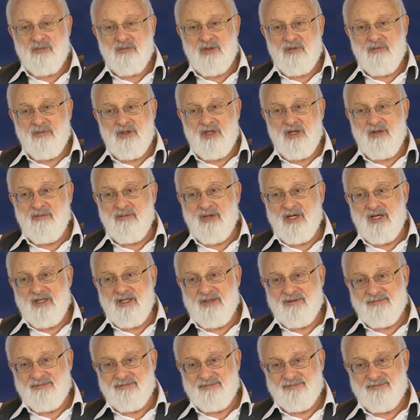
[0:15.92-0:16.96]
Something
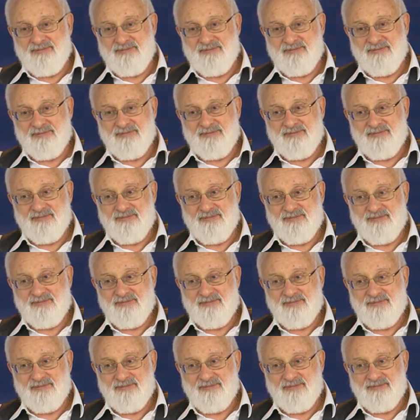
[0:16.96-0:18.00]
that you receive from
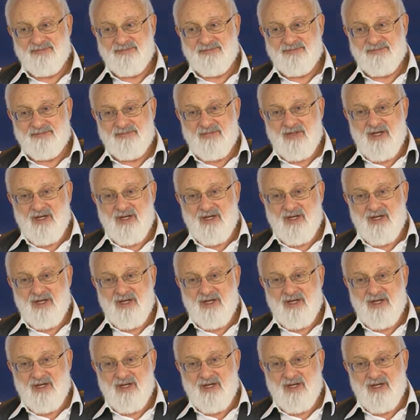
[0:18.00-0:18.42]
above.